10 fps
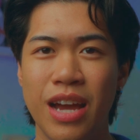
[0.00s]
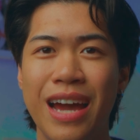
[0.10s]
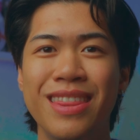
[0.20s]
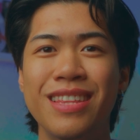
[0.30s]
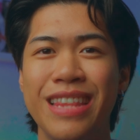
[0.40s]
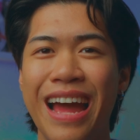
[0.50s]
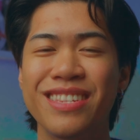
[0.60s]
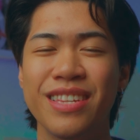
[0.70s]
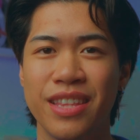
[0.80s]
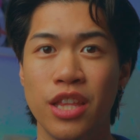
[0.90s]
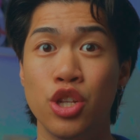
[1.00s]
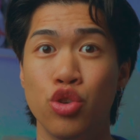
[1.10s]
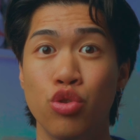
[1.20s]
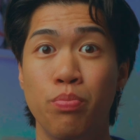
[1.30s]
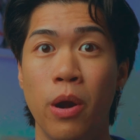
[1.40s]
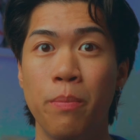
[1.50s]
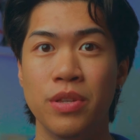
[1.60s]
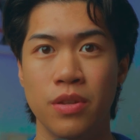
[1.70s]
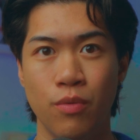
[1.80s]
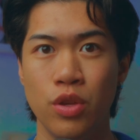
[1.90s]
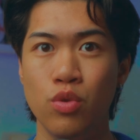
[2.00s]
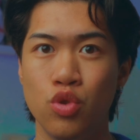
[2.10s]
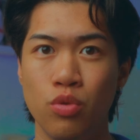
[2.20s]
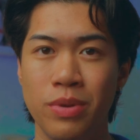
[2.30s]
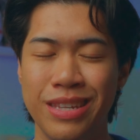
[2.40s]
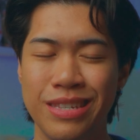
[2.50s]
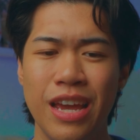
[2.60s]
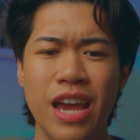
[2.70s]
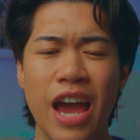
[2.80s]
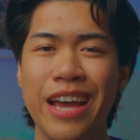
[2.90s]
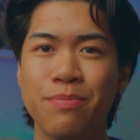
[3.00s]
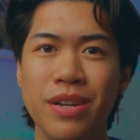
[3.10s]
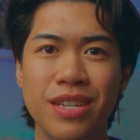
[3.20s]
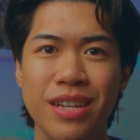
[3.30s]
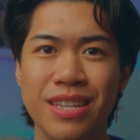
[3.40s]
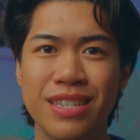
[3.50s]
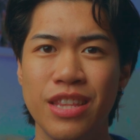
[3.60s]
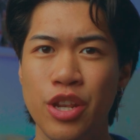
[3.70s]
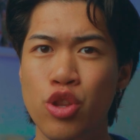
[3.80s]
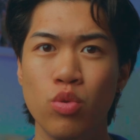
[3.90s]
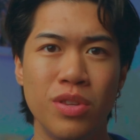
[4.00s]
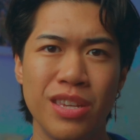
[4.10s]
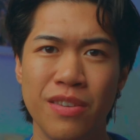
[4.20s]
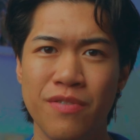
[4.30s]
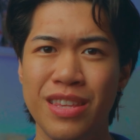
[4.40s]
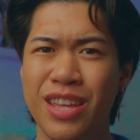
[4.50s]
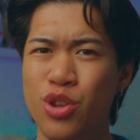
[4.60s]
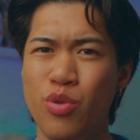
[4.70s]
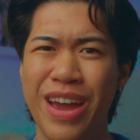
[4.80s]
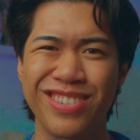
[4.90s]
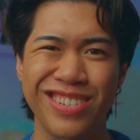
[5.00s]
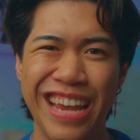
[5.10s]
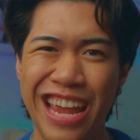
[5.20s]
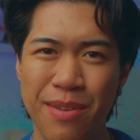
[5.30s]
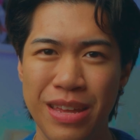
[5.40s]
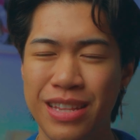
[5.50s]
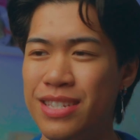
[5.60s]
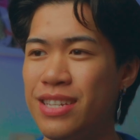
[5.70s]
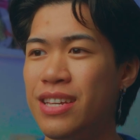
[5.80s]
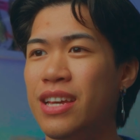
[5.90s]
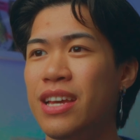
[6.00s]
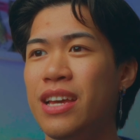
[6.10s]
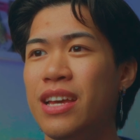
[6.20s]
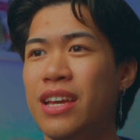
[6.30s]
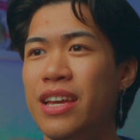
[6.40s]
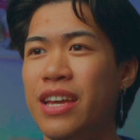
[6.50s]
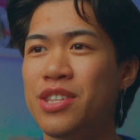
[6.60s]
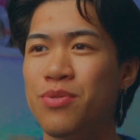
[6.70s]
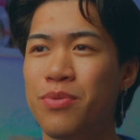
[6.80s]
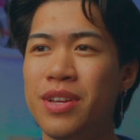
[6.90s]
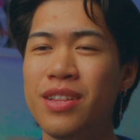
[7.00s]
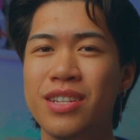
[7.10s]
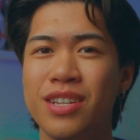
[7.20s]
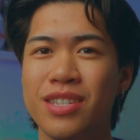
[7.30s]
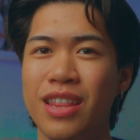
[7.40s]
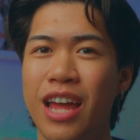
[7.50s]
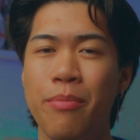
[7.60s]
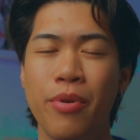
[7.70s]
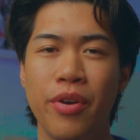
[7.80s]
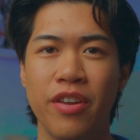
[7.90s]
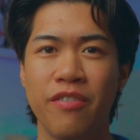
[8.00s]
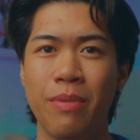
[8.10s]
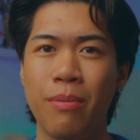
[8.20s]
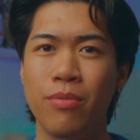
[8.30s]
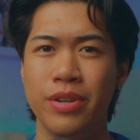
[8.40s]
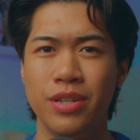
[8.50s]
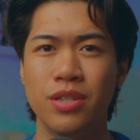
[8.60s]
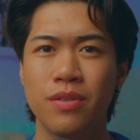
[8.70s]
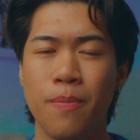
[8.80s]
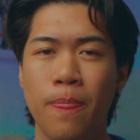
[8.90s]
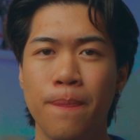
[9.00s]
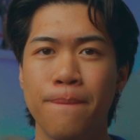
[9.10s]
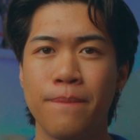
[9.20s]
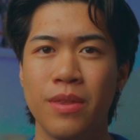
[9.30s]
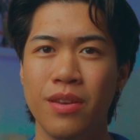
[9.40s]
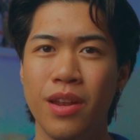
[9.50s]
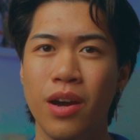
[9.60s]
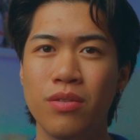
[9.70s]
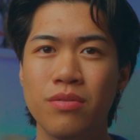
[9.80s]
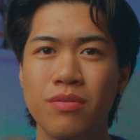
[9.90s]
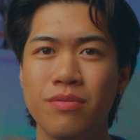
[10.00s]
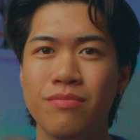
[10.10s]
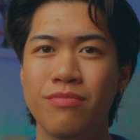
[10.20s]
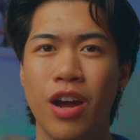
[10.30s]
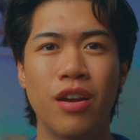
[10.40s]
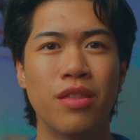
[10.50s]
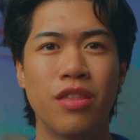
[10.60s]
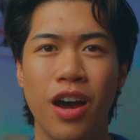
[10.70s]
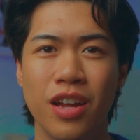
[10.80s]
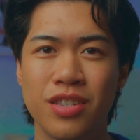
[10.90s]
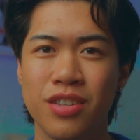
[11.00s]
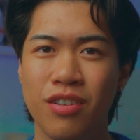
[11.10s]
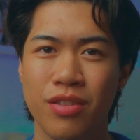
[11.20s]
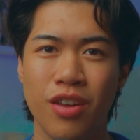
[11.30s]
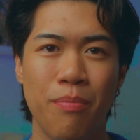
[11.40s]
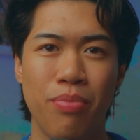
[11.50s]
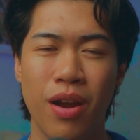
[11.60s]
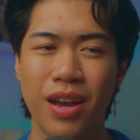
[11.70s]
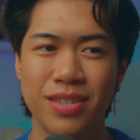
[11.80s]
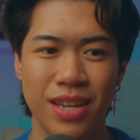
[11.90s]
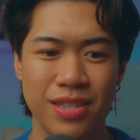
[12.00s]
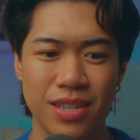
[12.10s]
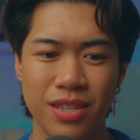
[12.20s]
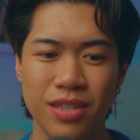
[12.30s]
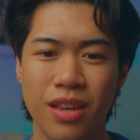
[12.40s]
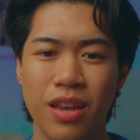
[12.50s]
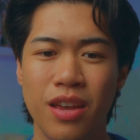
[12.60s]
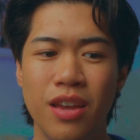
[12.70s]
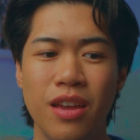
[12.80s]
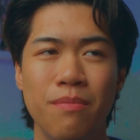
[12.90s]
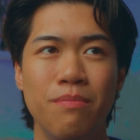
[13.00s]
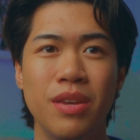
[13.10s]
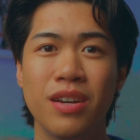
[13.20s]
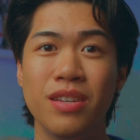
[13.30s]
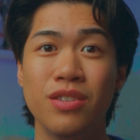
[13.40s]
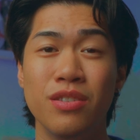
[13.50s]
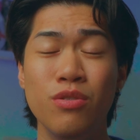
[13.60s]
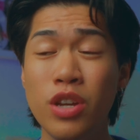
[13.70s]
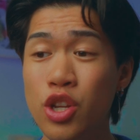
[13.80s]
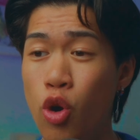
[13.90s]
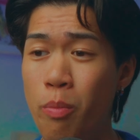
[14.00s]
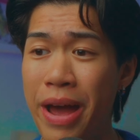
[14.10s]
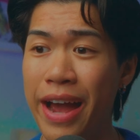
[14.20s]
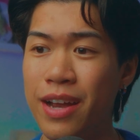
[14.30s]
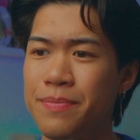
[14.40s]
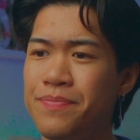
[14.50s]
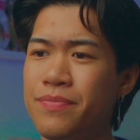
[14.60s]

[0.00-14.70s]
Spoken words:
I think that's like the true purpose of what YouTube is. As much as it is the new TV, the new entertainment, it's really just a library of memories, you know, our thoughts, our thought processes, because you can go back